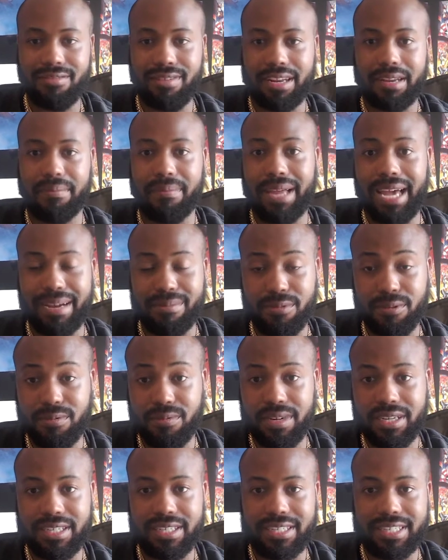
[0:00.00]
Like the Black movie
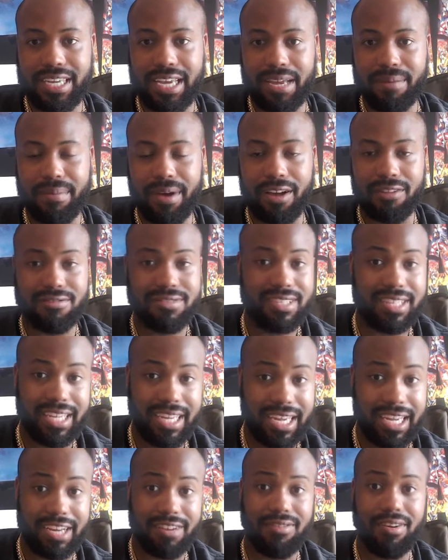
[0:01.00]
that just came out, you see the
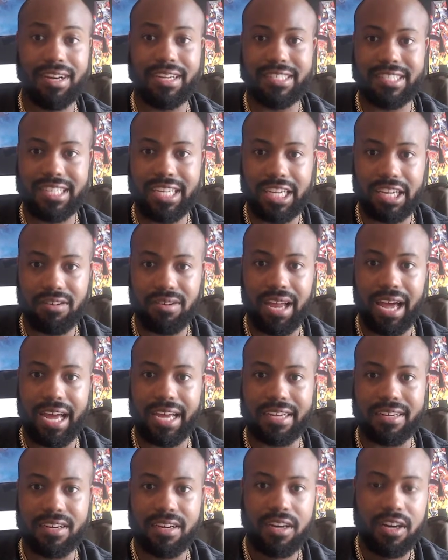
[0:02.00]
end credits scene, you're like,
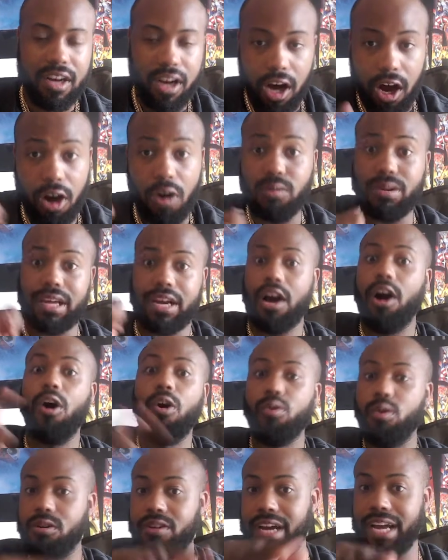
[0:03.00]

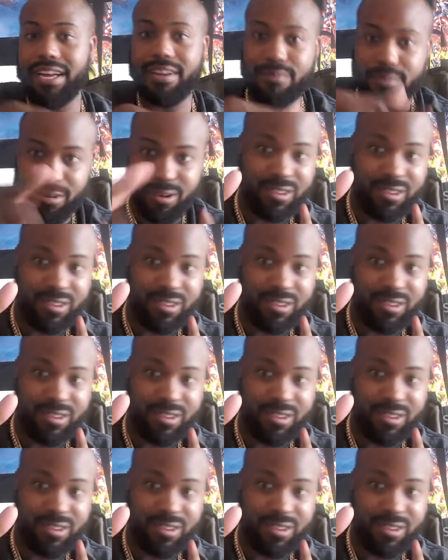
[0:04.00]
okay.